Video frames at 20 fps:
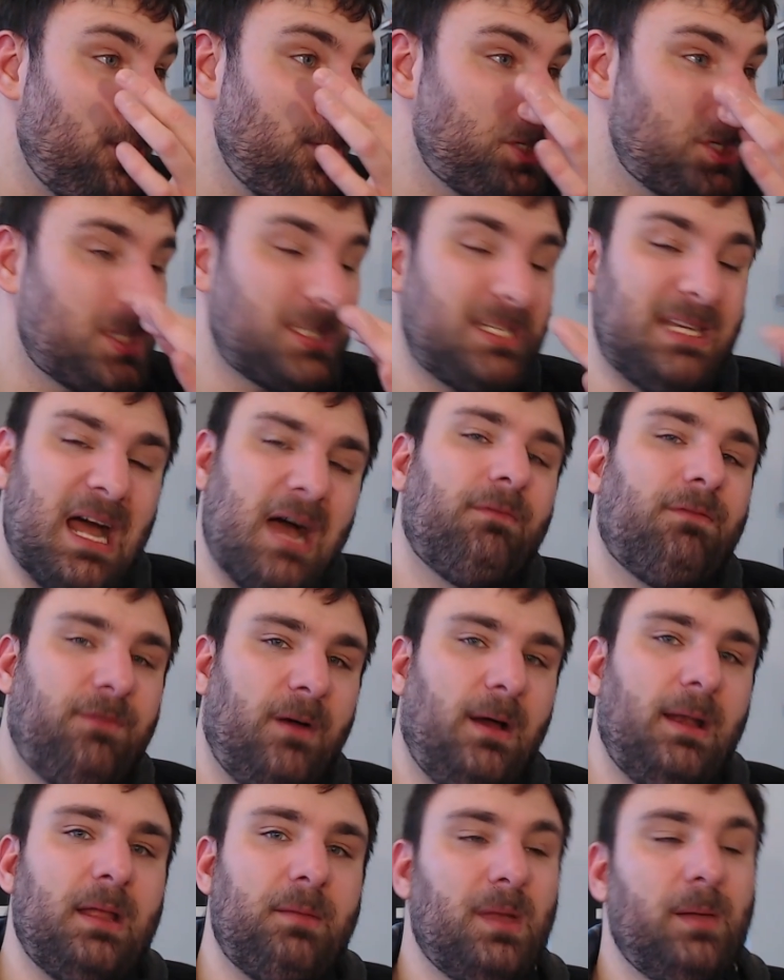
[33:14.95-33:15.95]
just not
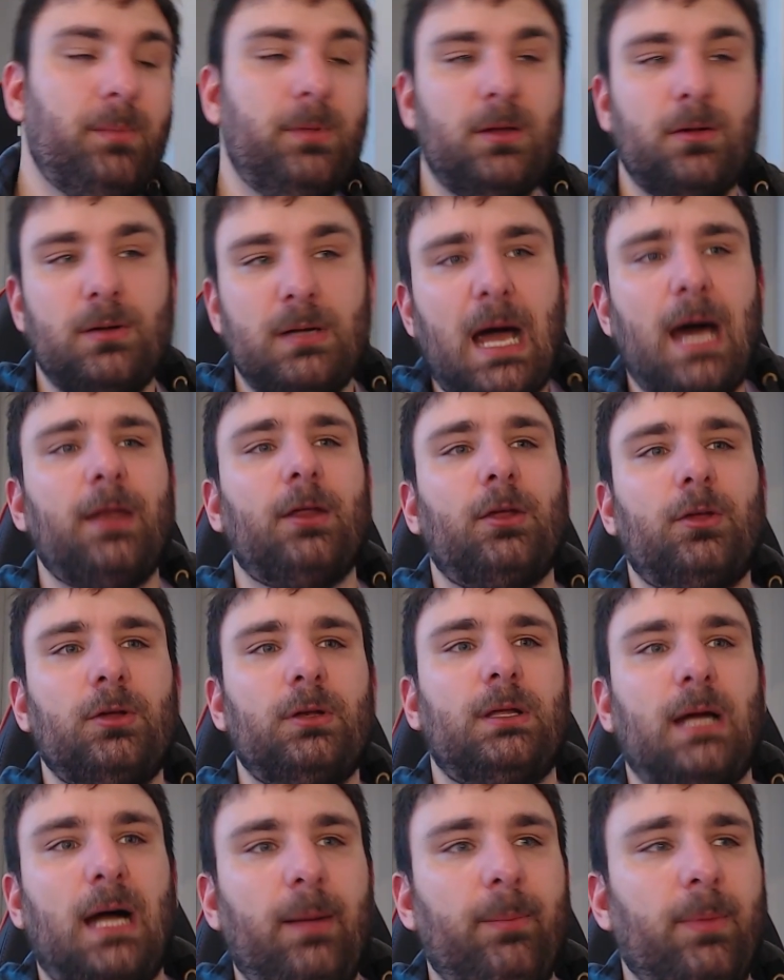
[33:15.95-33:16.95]
funny. Maybe you're not a good
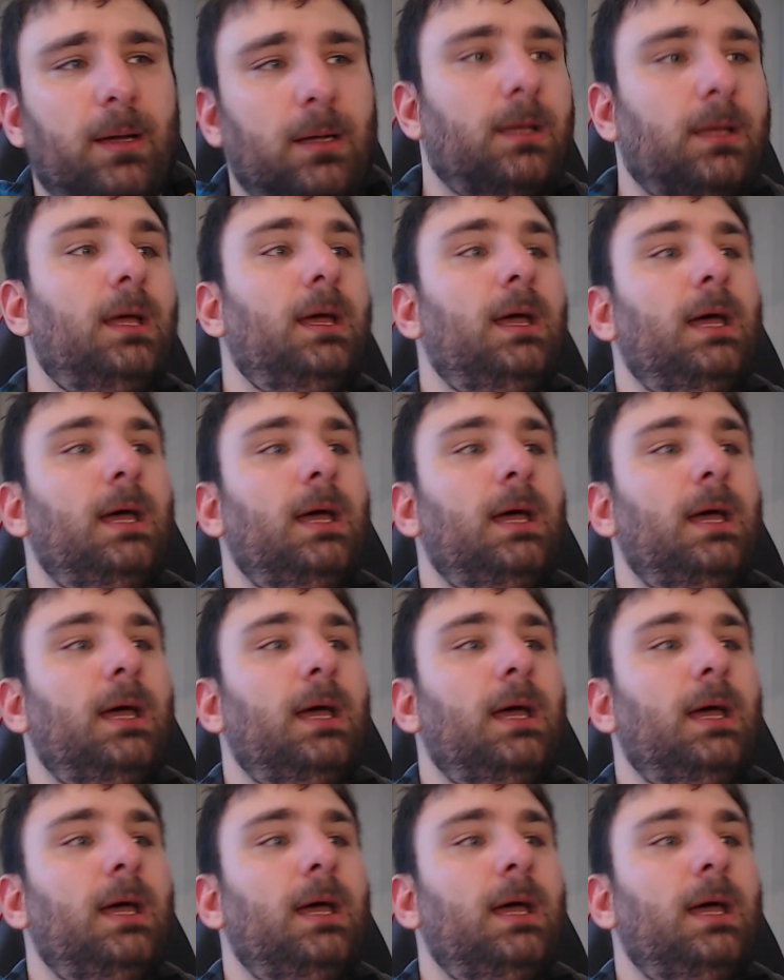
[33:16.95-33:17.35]
comic.